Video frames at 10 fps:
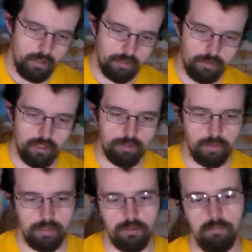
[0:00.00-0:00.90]

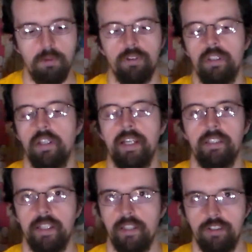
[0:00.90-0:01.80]
accessories, and more than
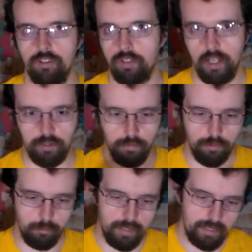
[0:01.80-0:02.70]
likely they just got
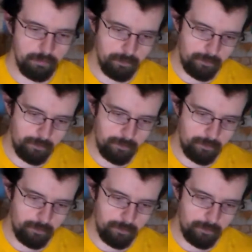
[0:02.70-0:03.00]
thrown away.